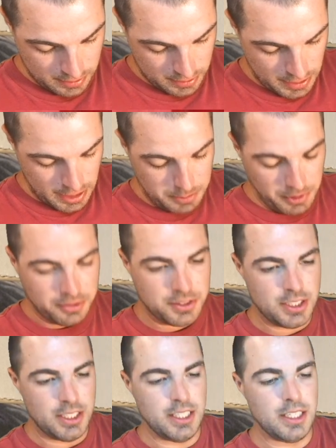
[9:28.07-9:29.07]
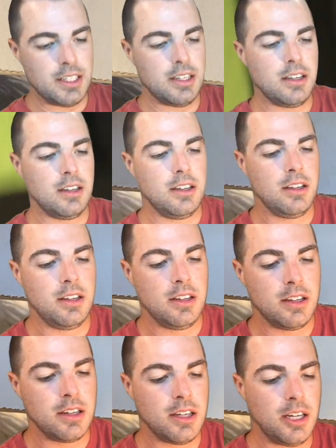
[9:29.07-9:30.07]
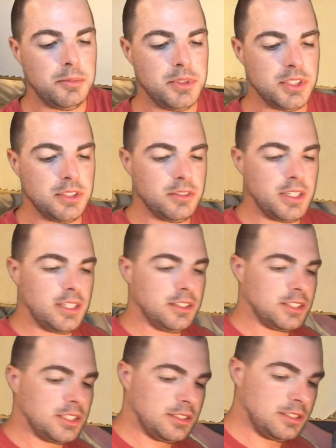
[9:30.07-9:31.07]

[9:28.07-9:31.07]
MFC commons and rares.